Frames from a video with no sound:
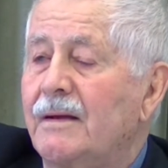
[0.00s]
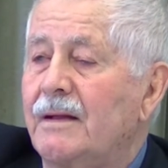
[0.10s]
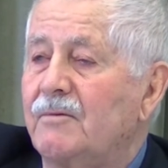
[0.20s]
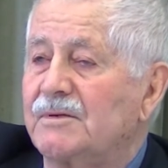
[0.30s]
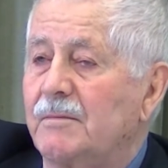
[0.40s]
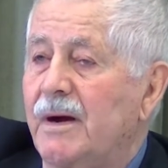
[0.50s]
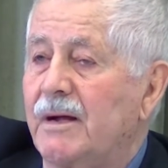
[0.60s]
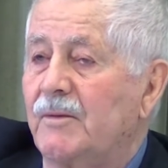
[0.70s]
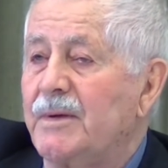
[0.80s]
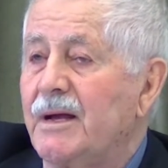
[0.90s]
He was a
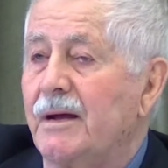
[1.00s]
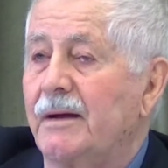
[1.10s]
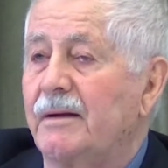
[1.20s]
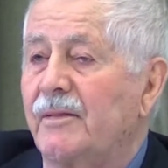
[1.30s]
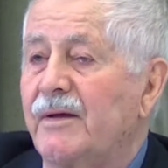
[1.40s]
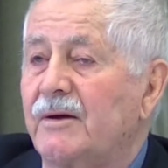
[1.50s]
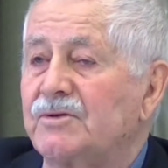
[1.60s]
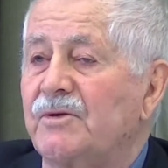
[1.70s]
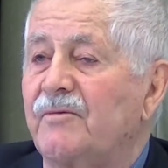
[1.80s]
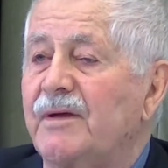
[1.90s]
mile behind, a
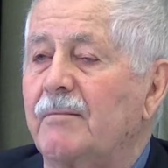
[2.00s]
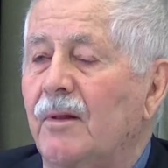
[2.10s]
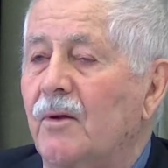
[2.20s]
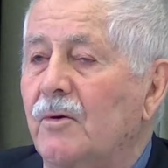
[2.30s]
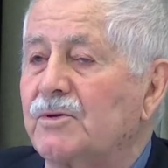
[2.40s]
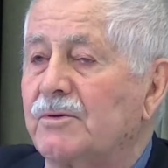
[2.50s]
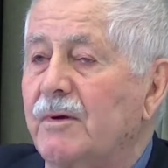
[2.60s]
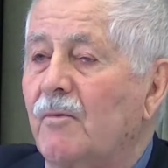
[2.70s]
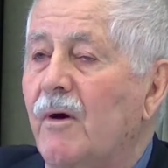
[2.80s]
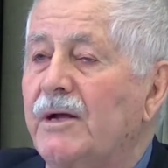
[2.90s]
thousand feet below,
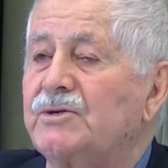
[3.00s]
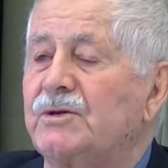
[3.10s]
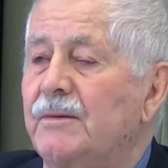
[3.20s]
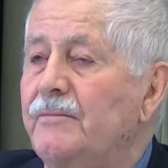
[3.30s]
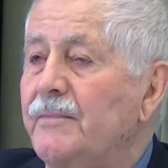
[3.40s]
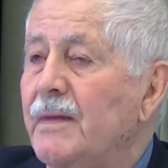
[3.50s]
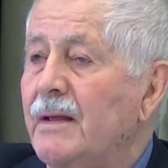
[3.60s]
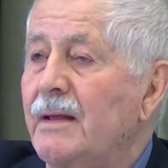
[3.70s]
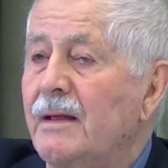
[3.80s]
so we watched him,